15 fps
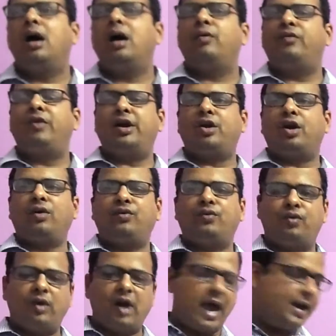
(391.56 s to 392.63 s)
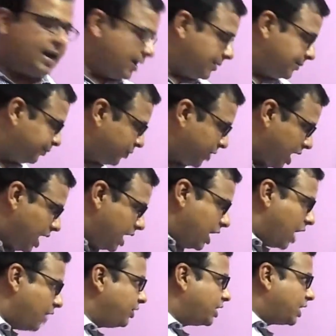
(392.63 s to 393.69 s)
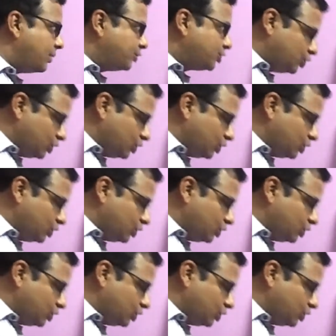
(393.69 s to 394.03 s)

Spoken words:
weight of lining. Now it comes to